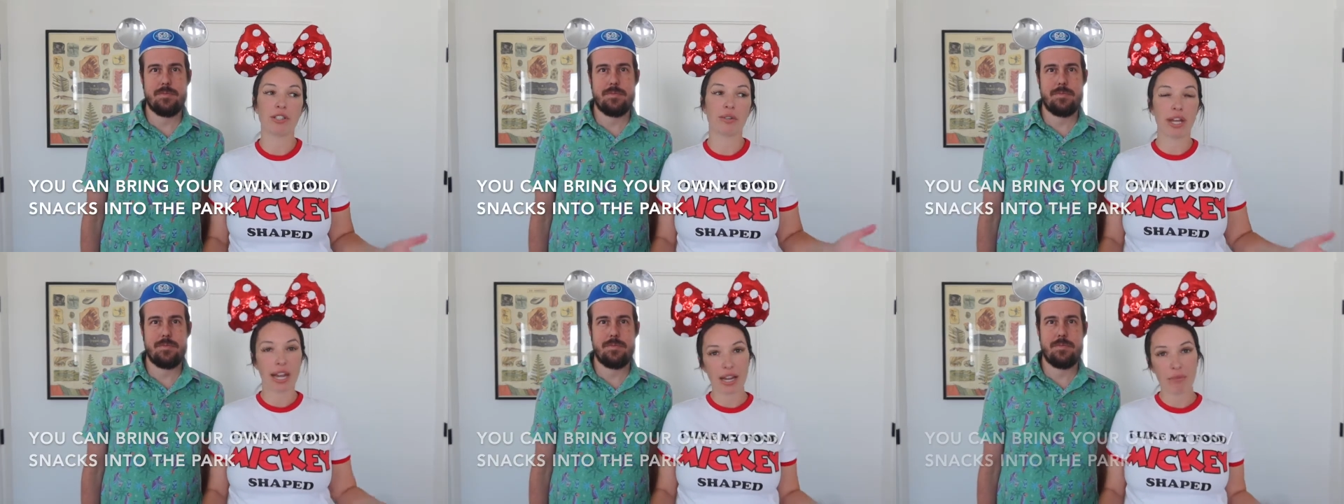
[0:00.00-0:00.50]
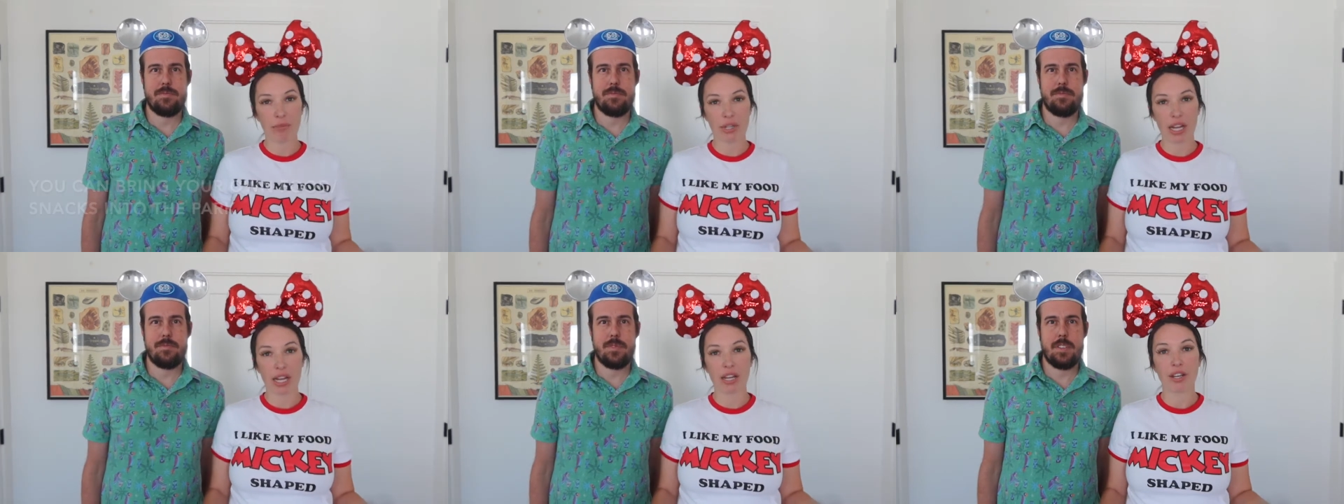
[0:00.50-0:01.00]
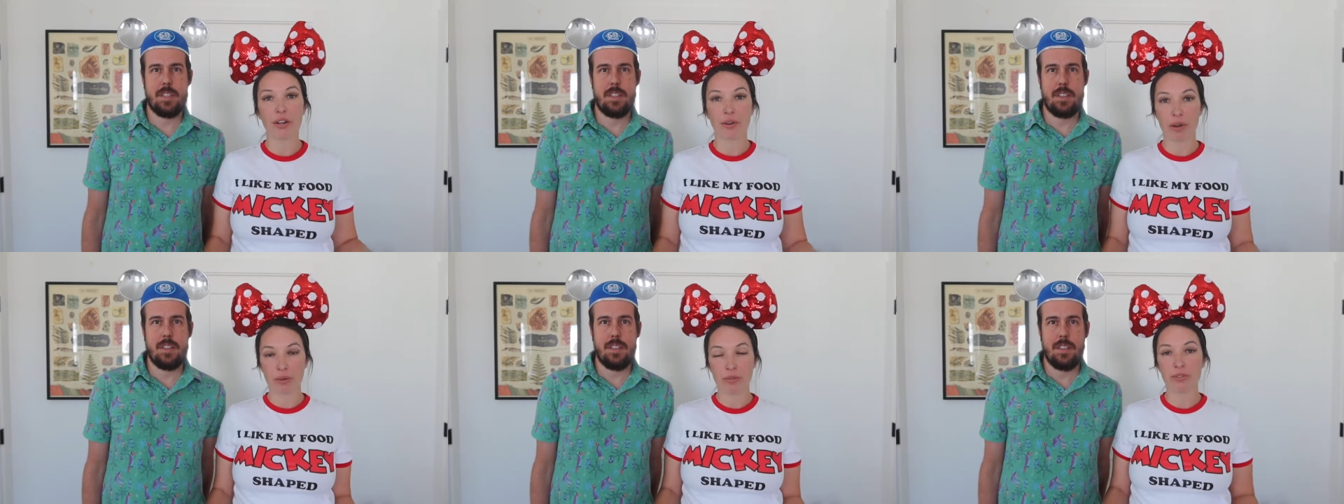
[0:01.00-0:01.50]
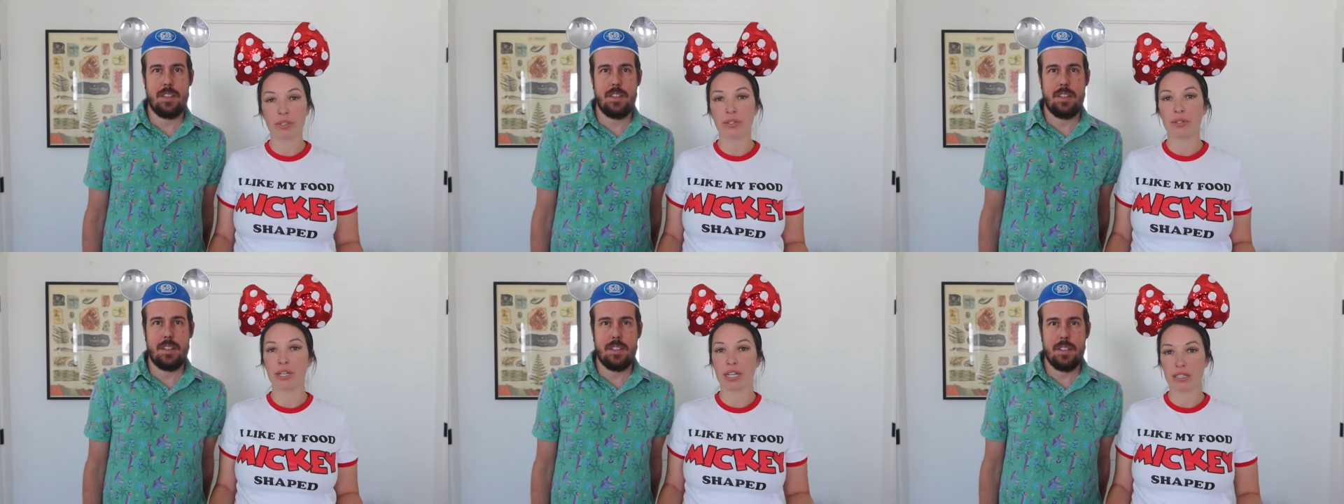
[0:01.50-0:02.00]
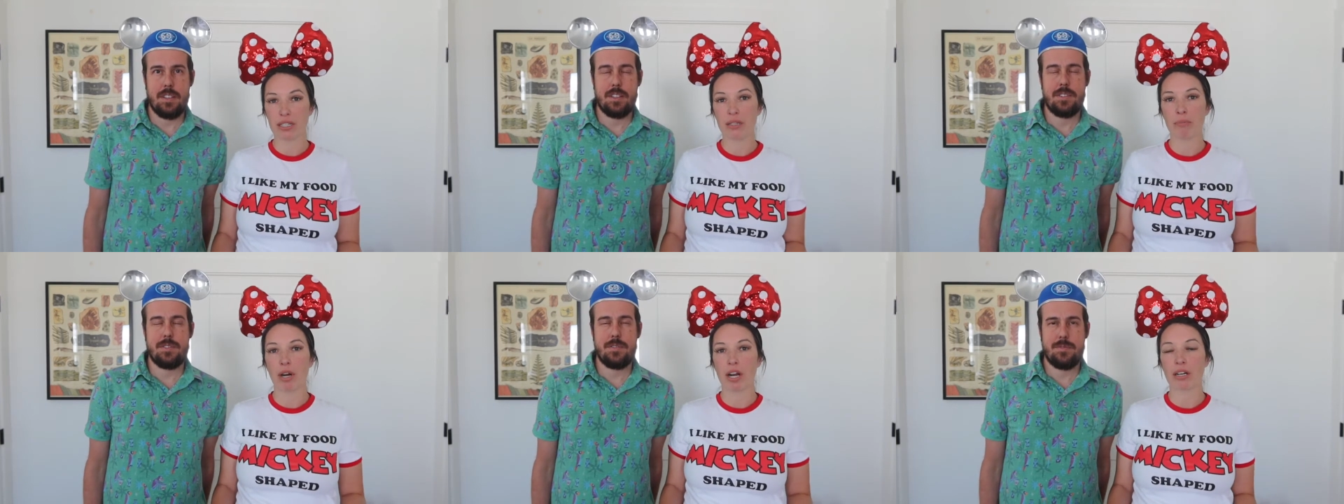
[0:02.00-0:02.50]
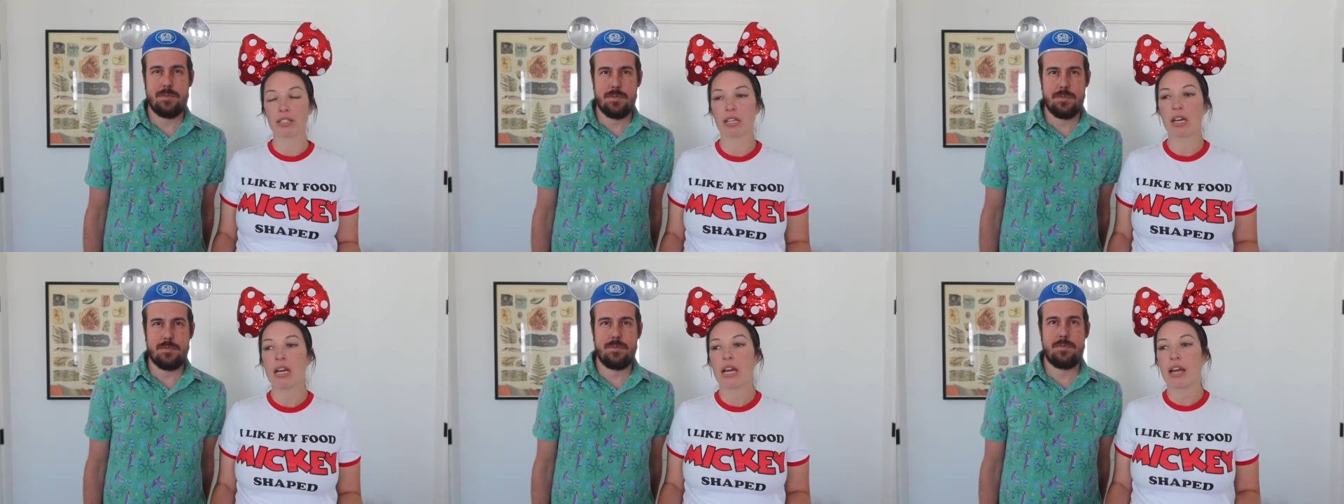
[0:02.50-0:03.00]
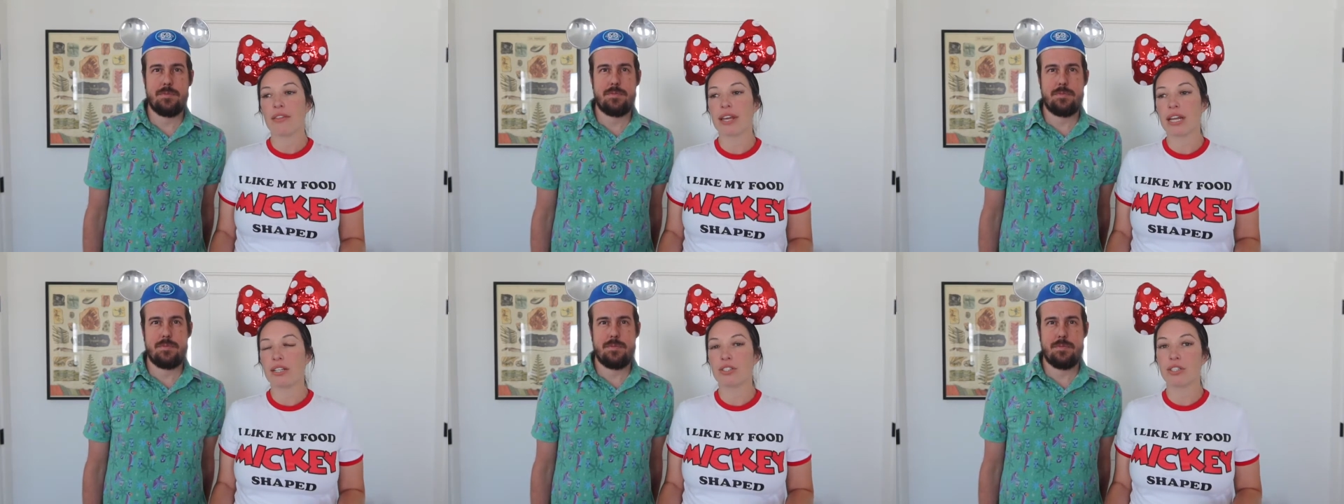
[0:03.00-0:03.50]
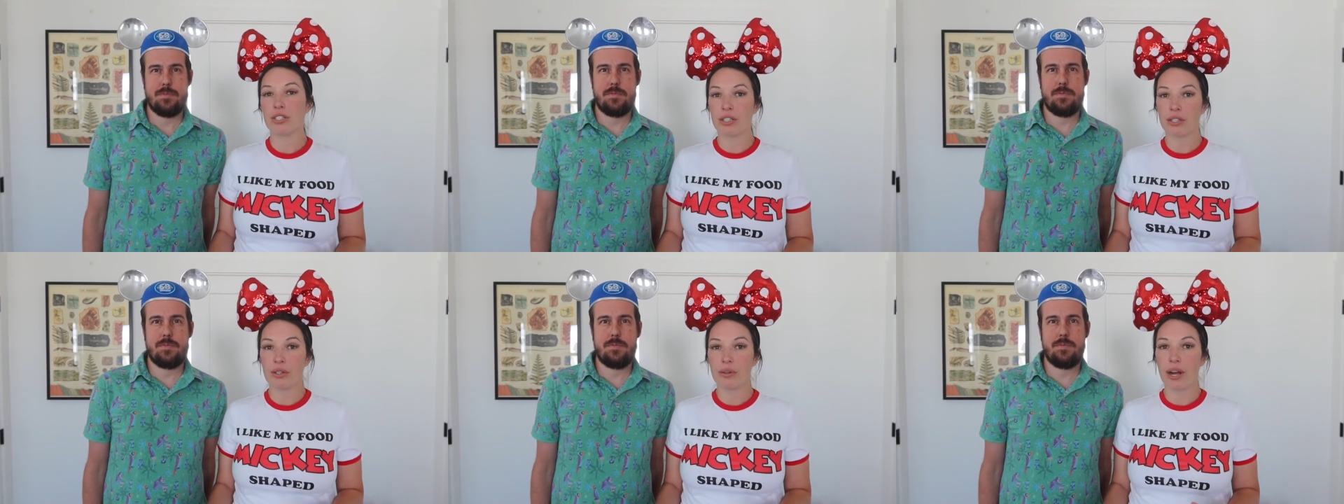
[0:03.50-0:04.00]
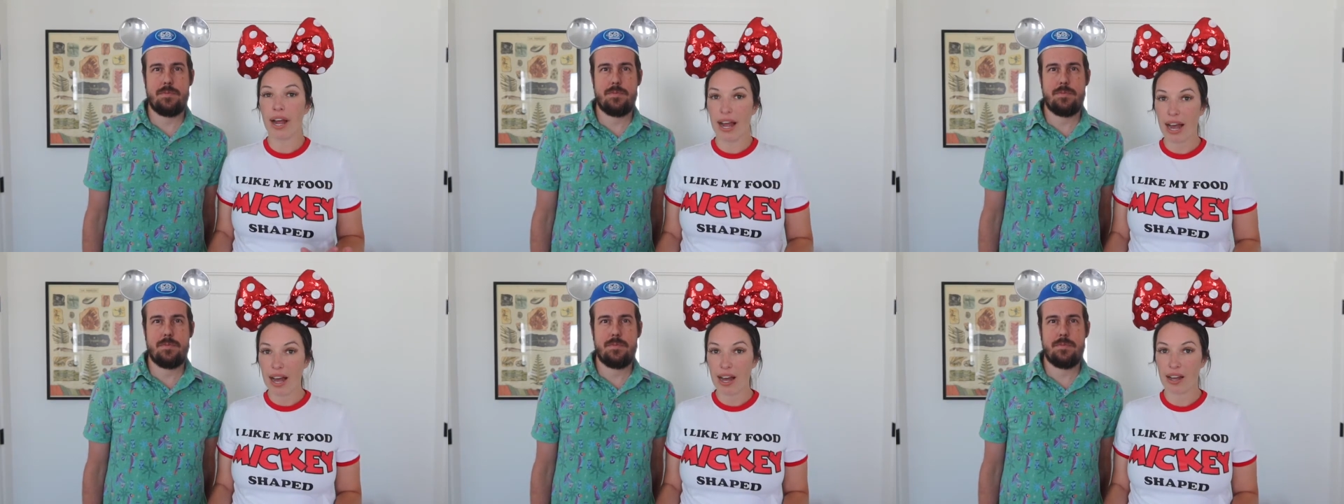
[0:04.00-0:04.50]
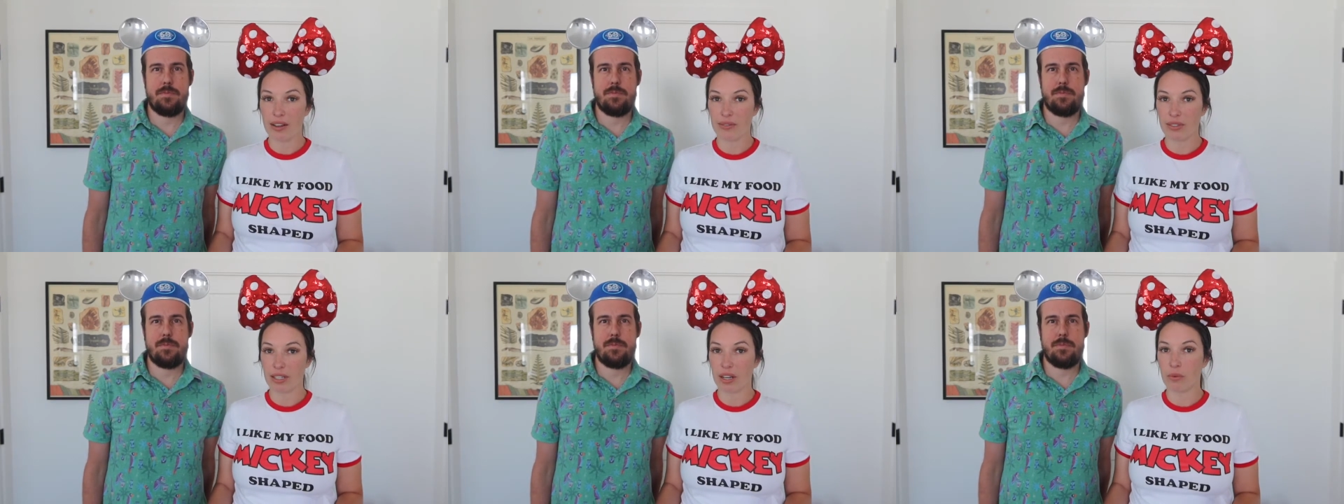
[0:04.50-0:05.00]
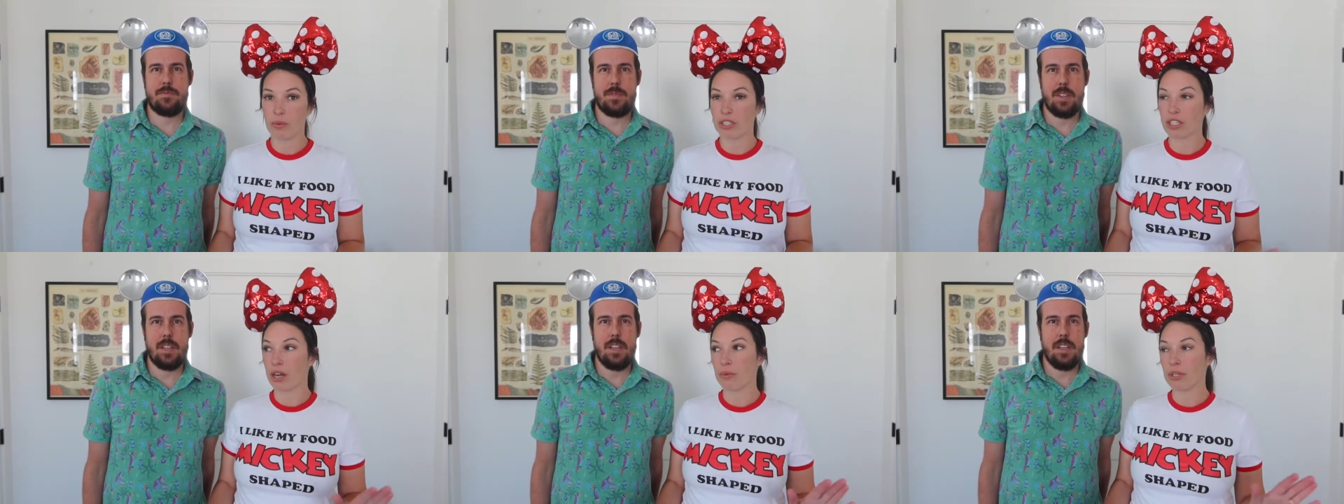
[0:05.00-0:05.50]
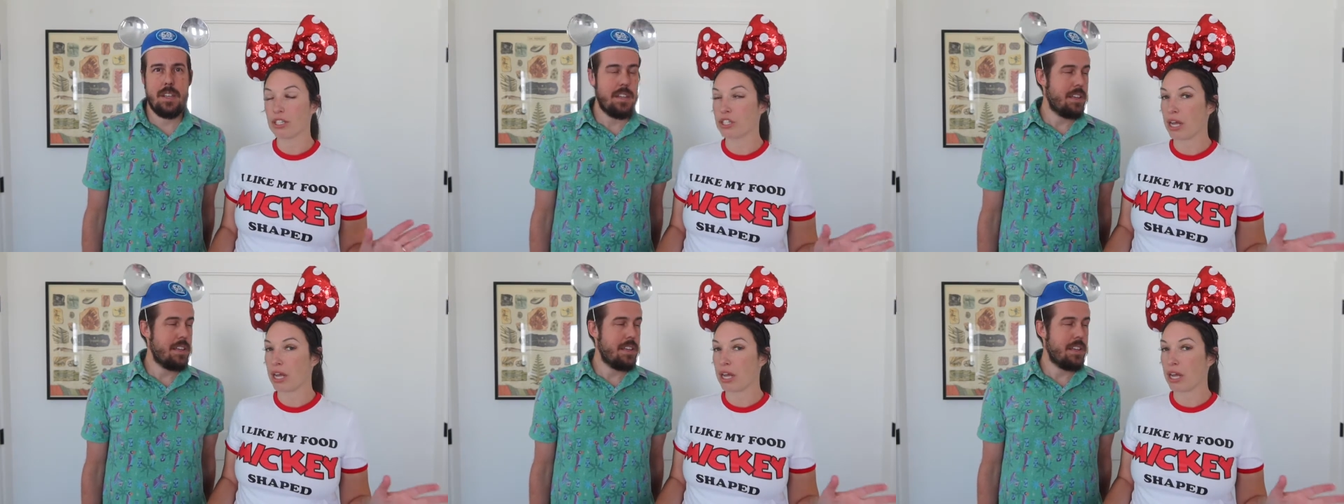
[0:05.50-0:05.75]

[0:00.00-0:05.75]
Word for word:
Speaker 1: you can bring your own food into the parks. They do have, which I wish